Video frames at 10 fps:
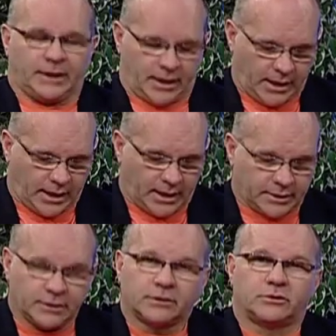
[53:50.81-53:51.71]

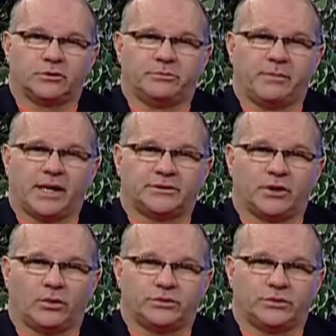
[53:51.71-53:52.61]
And good men
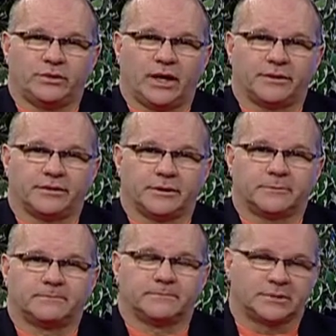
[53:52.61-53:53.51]
don't do nothing.